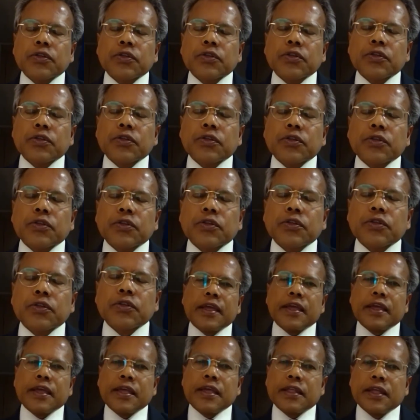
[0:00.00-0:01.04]
So
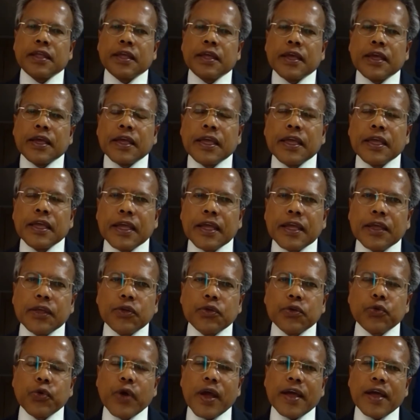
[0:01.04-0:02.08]
he,
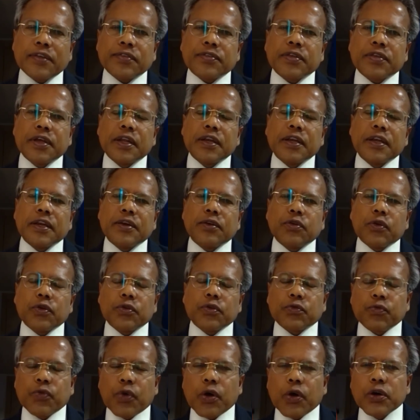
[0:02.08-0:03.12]
US did
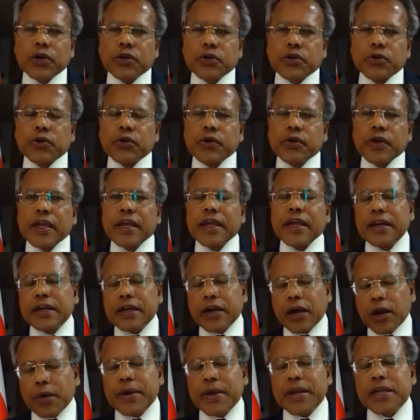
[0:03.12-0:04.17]
not want to, in
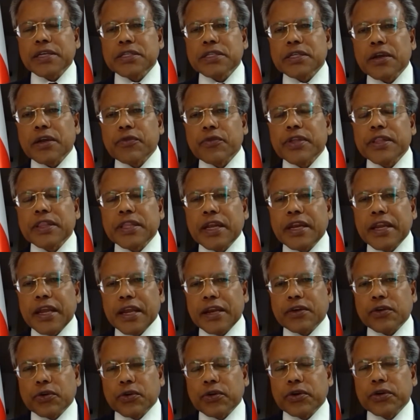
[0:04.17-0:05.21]
collaboration with the
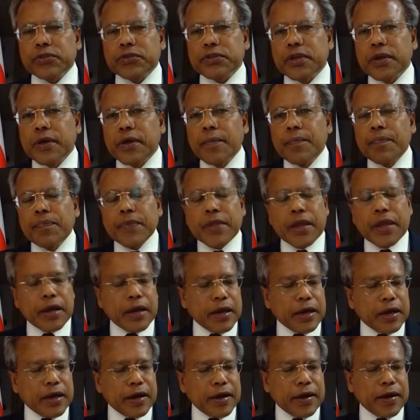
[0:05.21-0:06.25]
NATO's
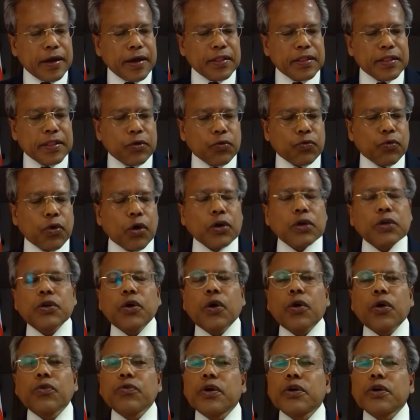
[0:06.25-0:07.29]
uh, won't,
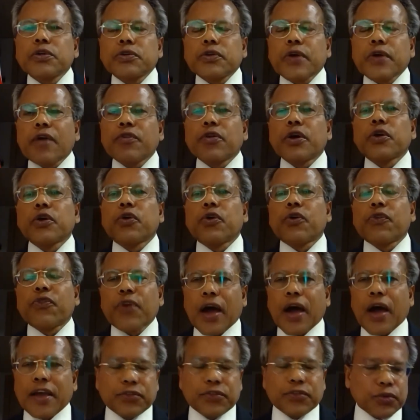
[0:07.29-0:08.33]
don't want to have a
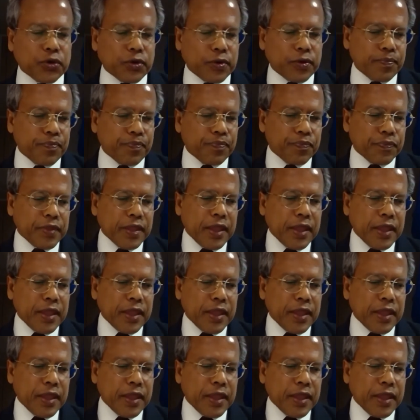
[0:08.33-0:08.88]
no-fly zone.